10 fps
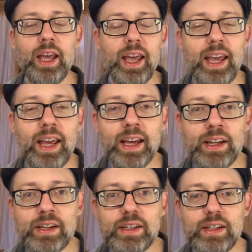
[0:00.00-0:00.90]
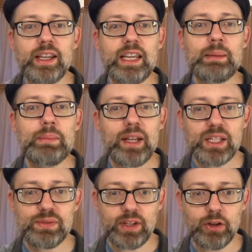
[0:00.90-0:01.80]
And in my
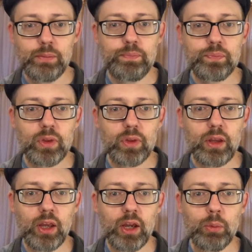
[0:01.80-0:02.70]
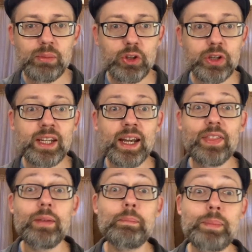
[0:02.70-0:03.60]
next video, we're going to be looking at
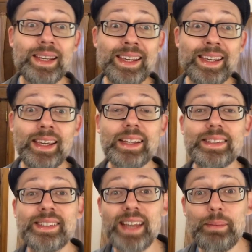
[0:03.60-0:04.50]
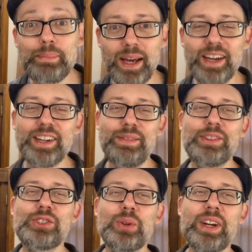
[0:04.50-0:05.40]
the big setback of the
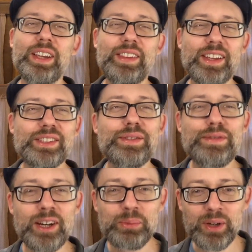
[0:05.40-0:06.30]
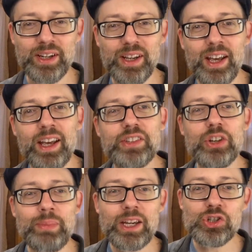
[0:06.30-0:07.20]
story. That's a fun one. So
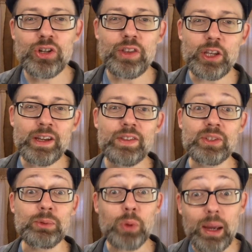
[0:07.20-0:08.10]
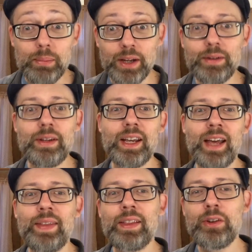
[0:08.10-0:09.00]
make sure that you hit the subscribe button
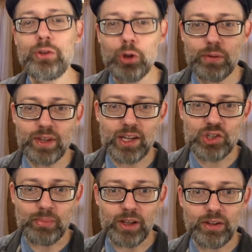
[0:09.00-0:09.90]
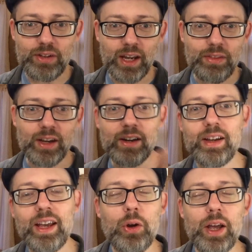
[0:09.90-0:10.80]
and that little notification bell down there,
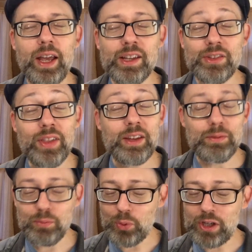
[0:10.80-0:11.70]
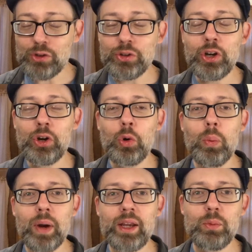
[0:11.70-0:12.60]
and that way you'll know
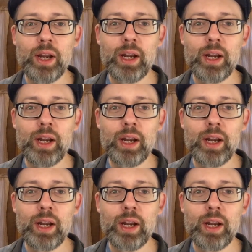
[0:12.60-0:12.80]
right when I